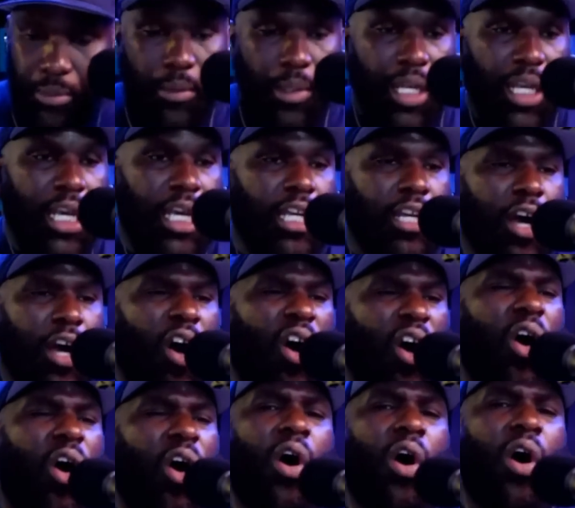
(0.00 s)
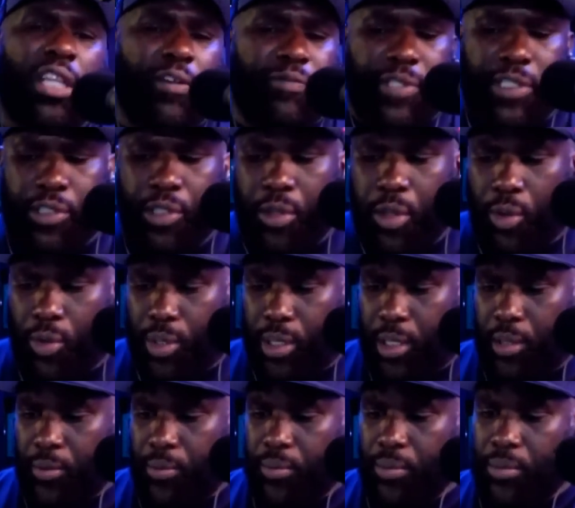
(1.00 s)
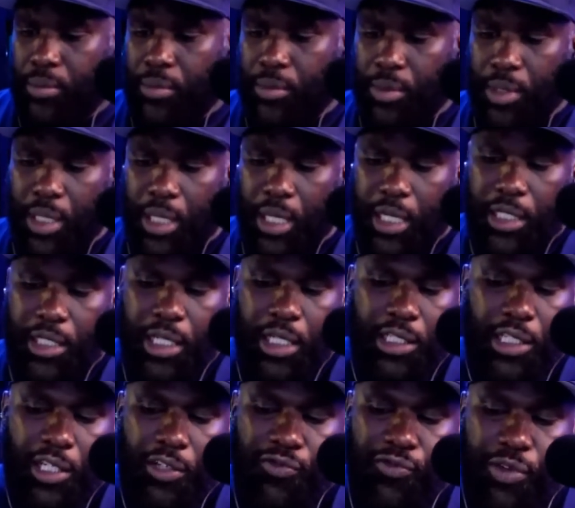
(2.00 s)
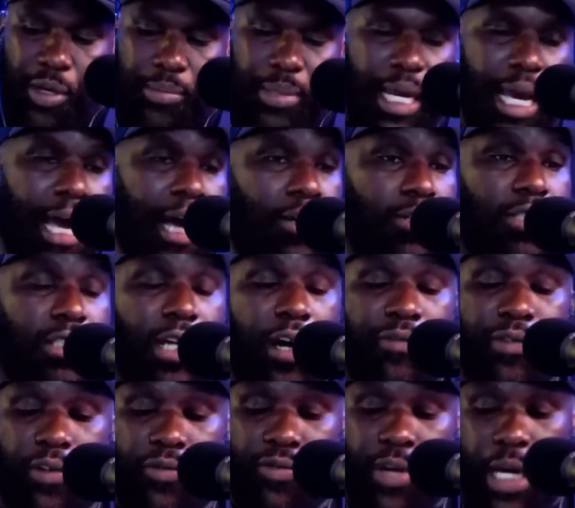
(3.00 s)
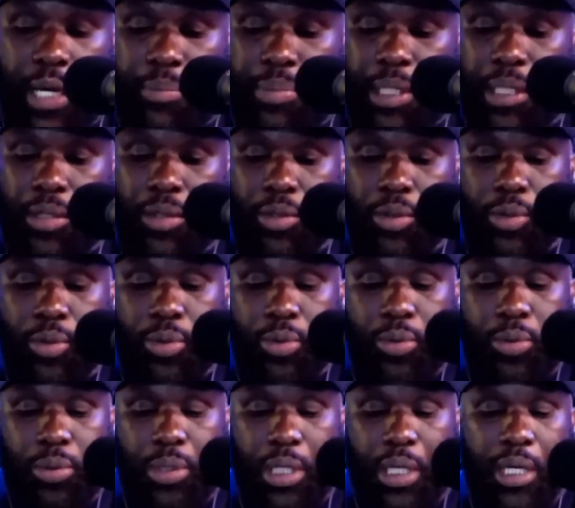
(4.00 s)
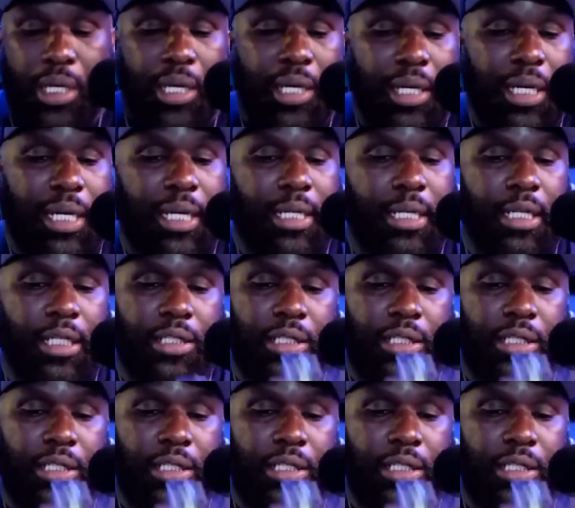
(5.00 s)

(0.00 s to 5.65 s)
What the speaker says: in all of its glory. This is from the house of Arabian Oud, and this